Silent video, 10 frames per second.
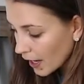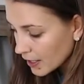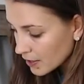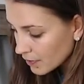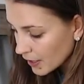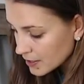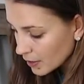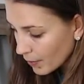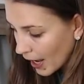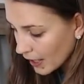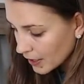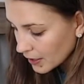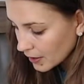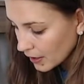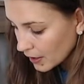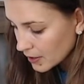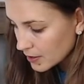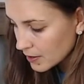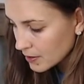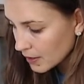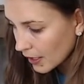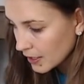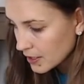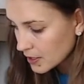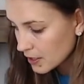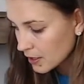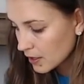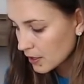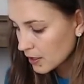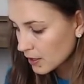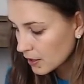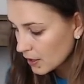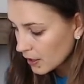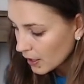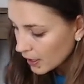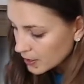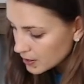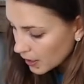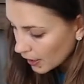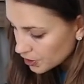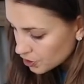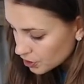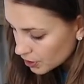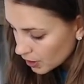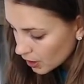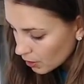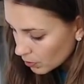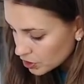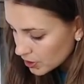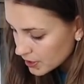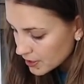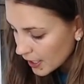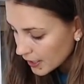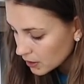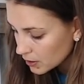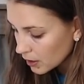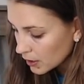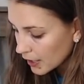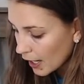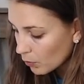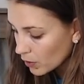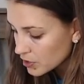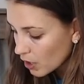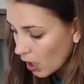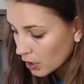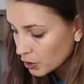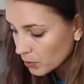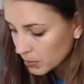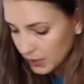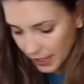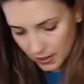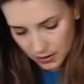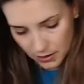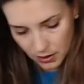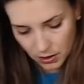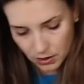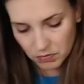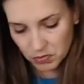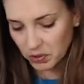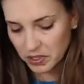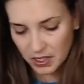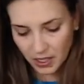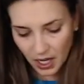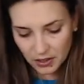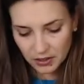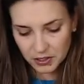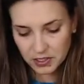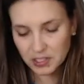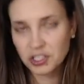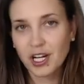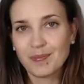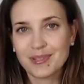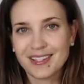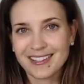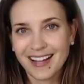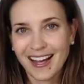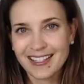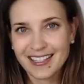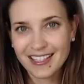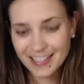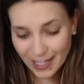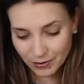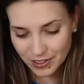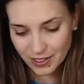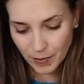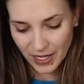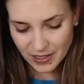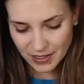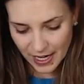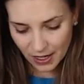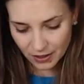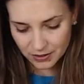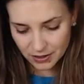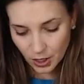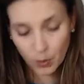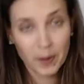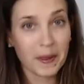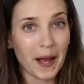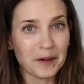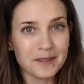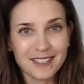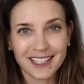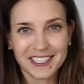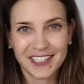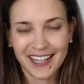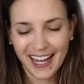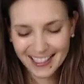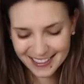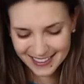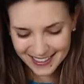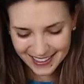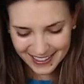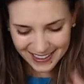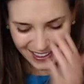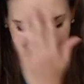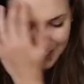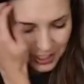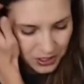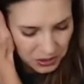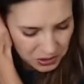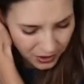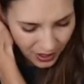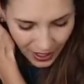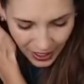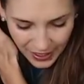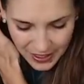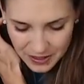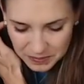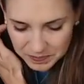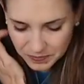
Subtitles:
even as I'm adding these, sight and touch, I want you to take a look at what's on your plate. Notice the colors, the shapes, the sizes, how it's spaced out without touching yet. Now just use your eyes.